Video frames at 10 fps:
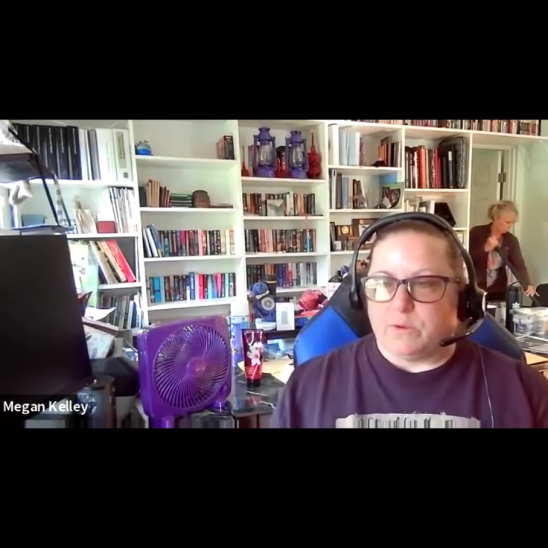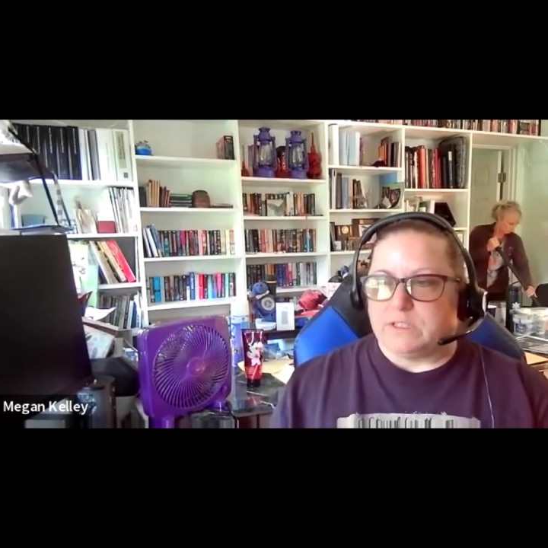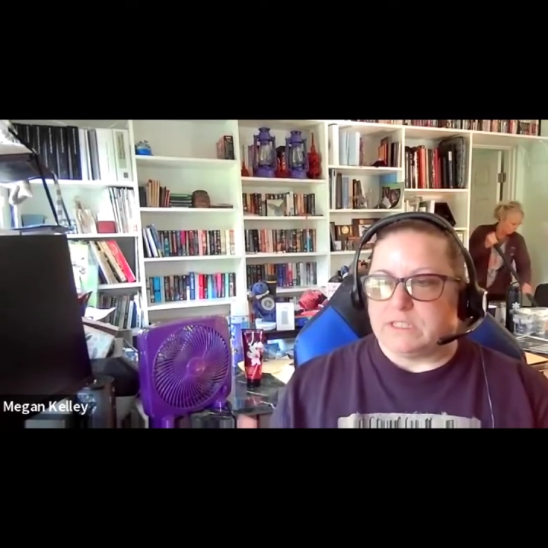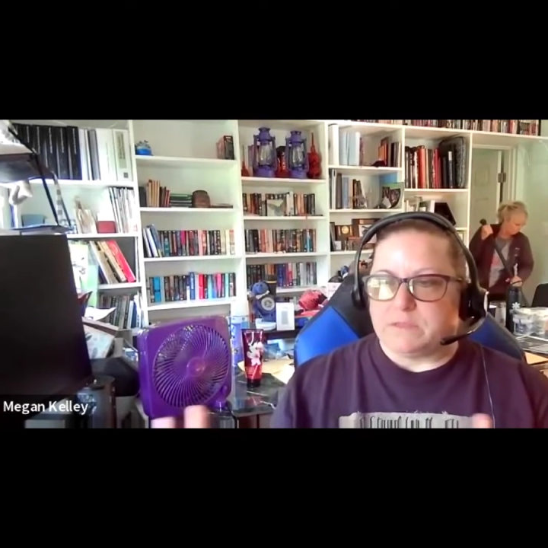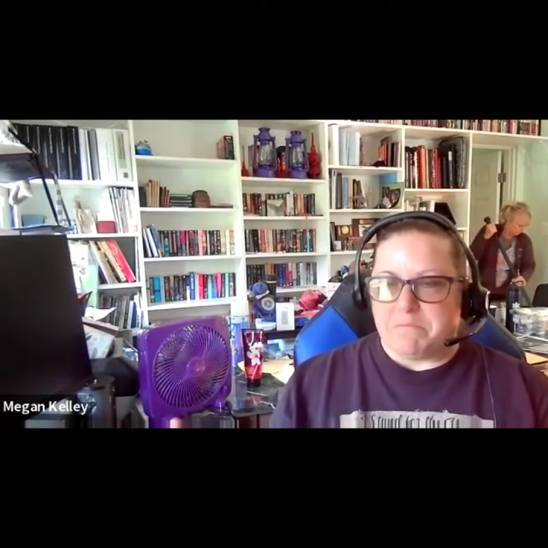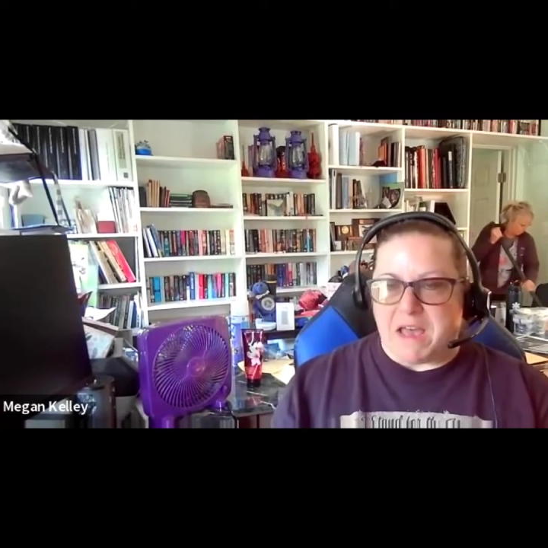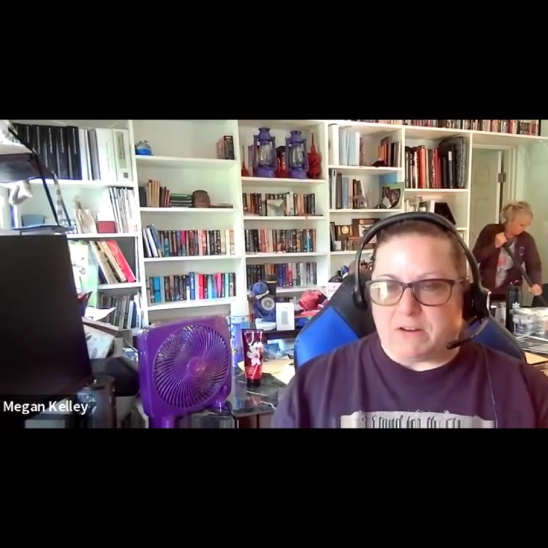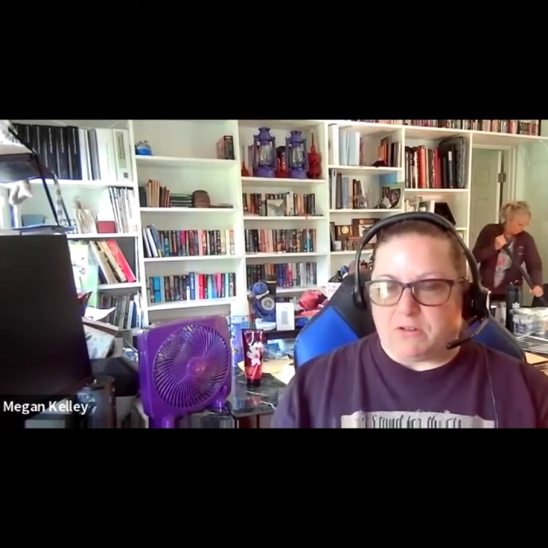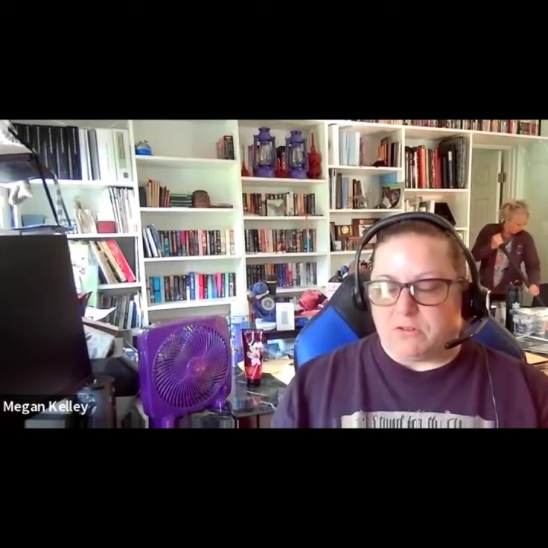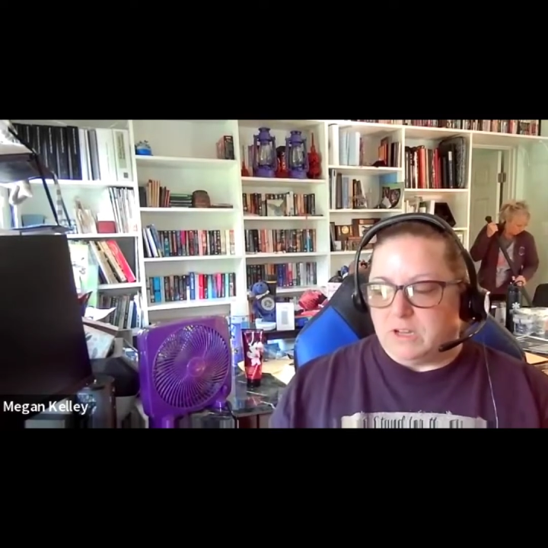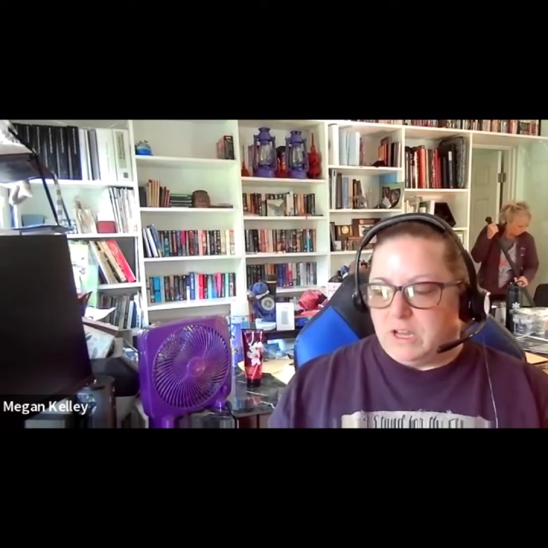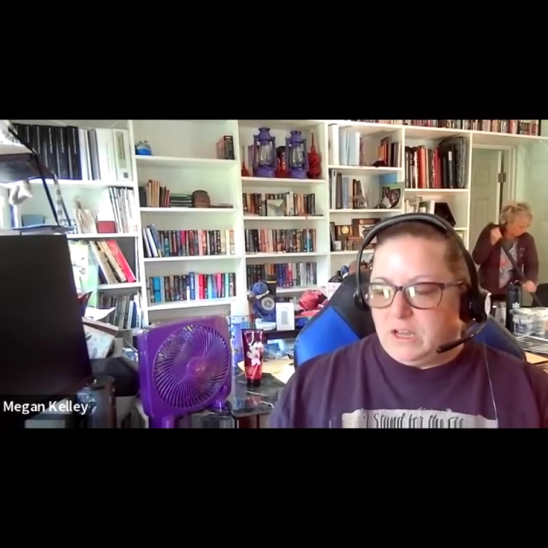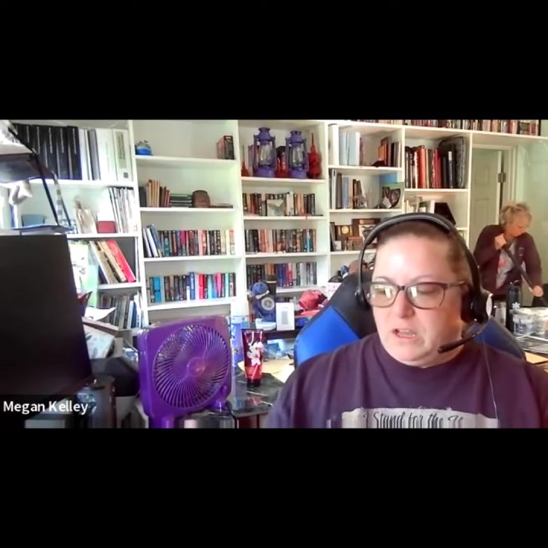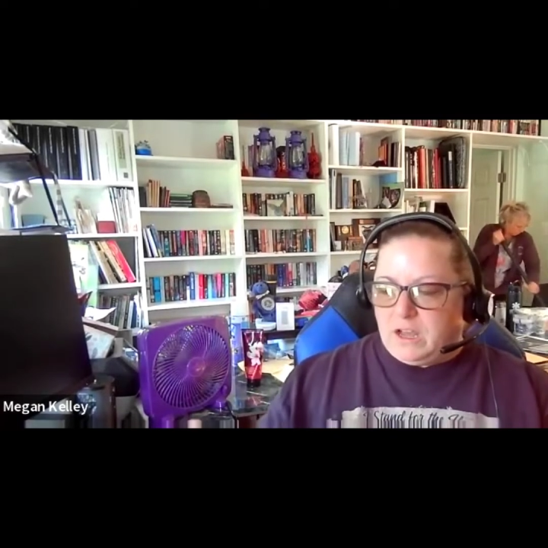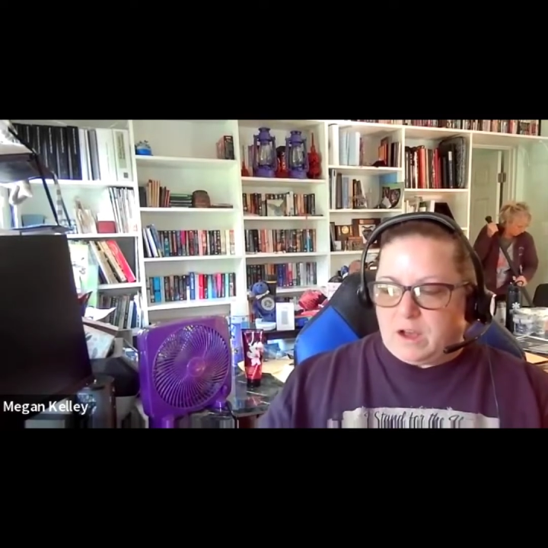Once it's metal,
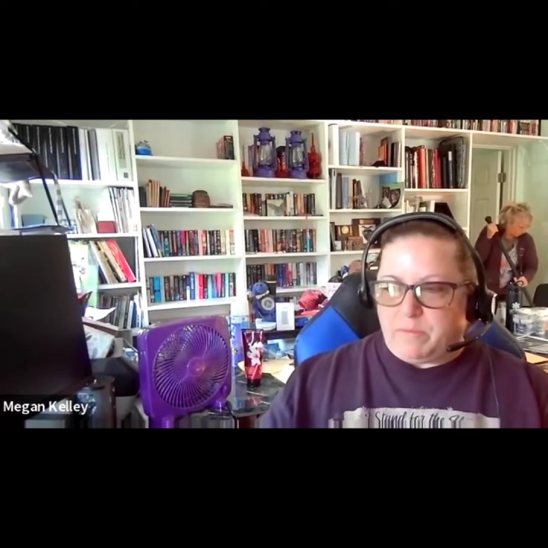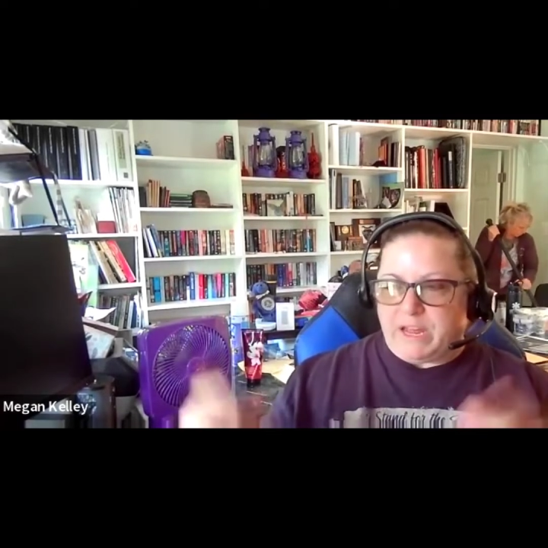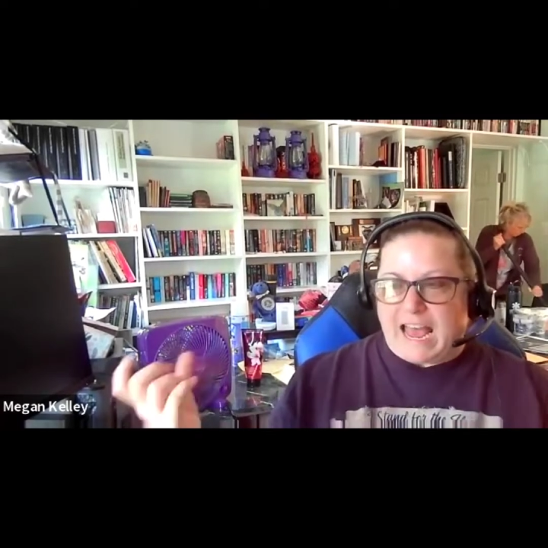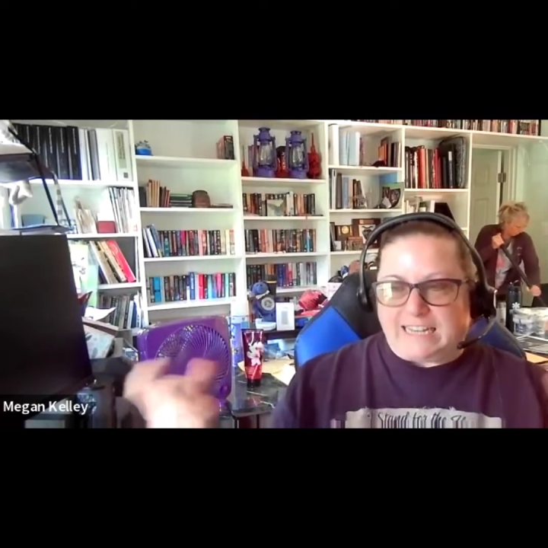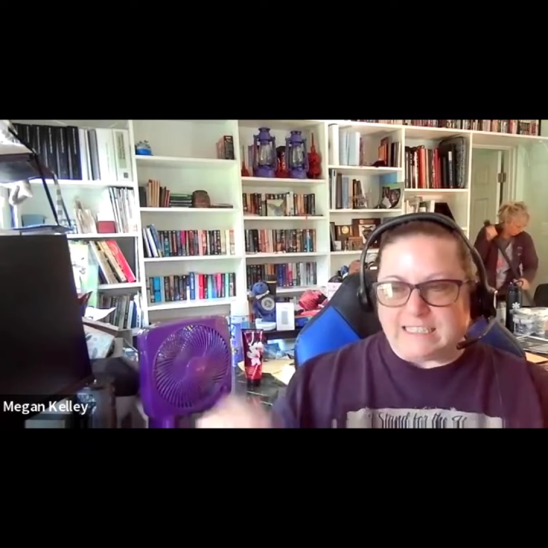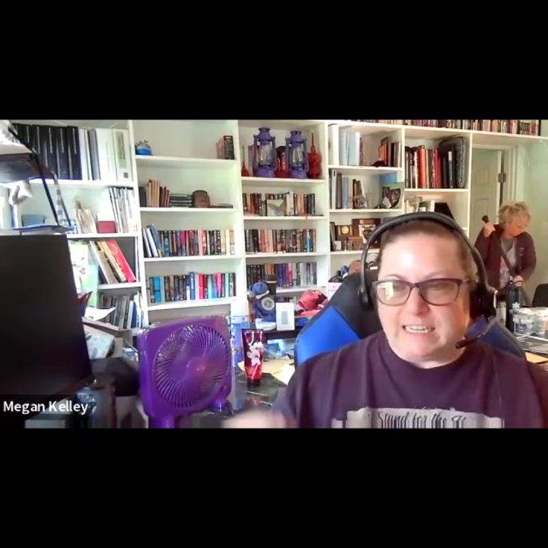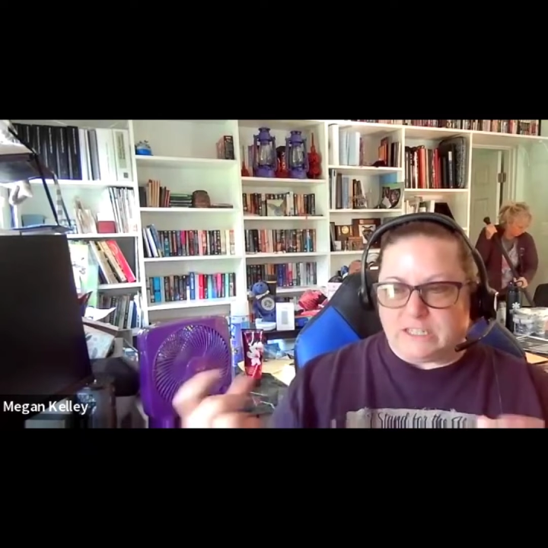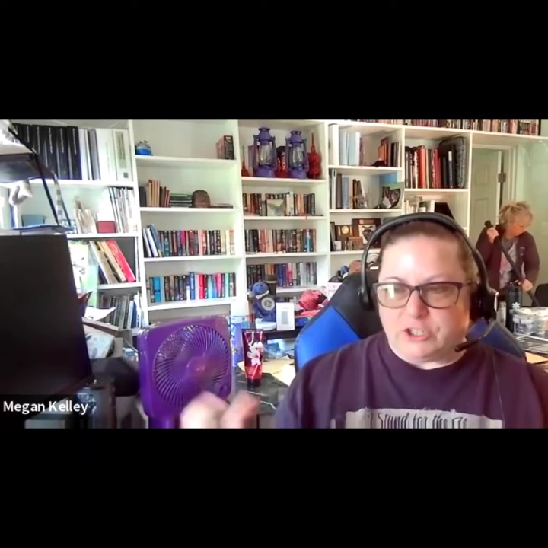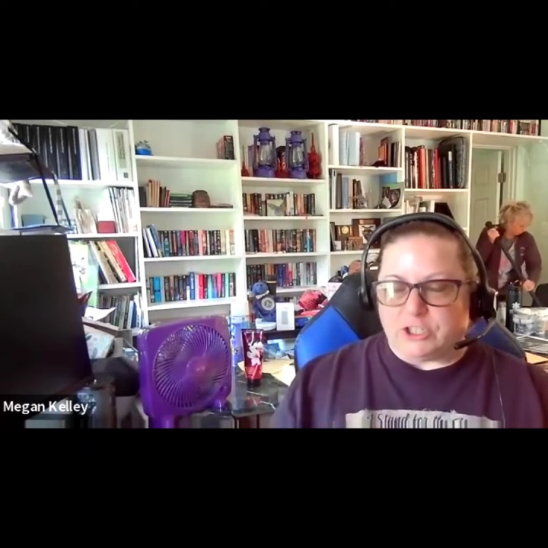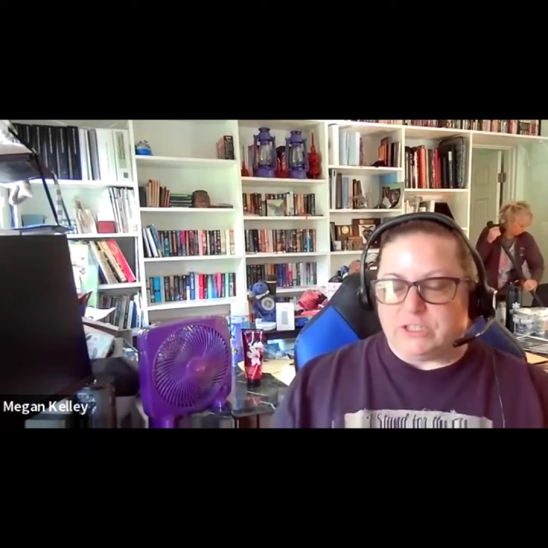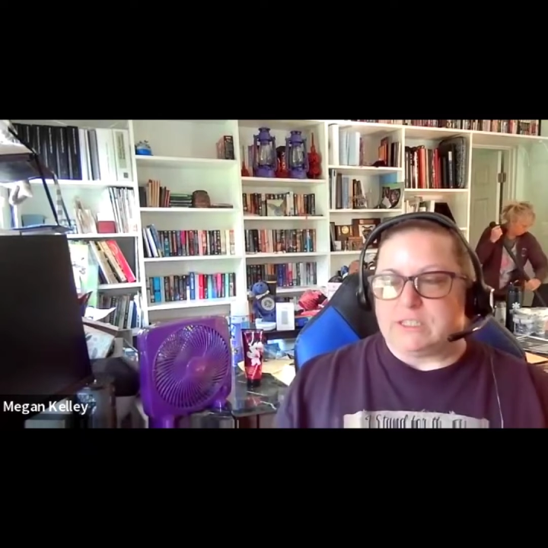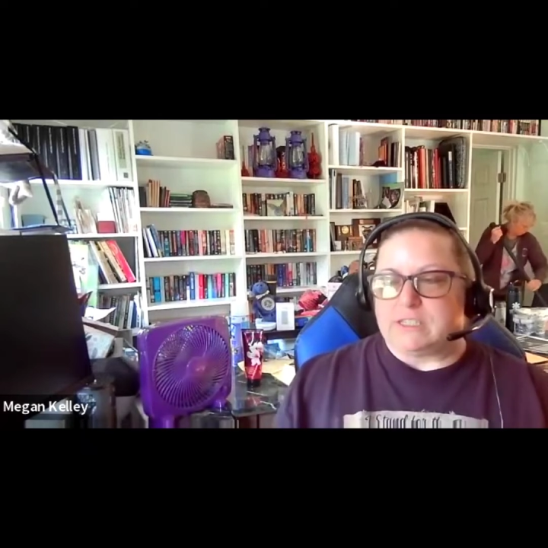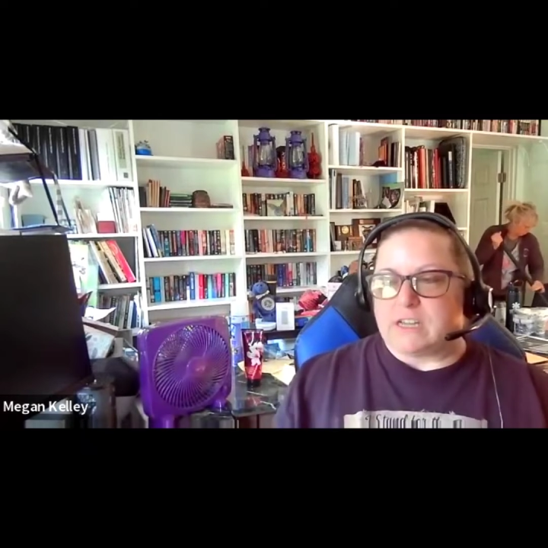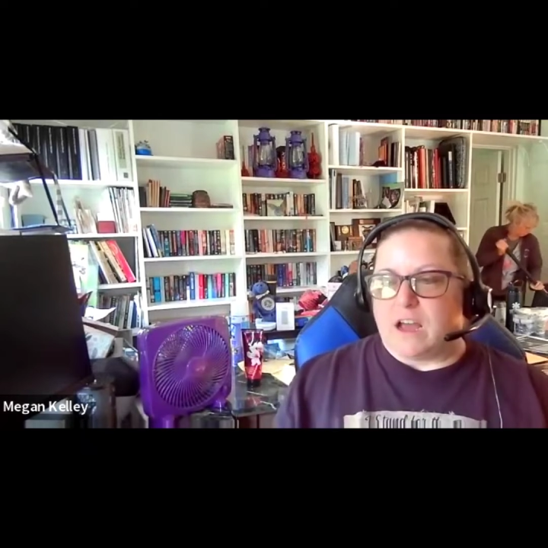it has hinges.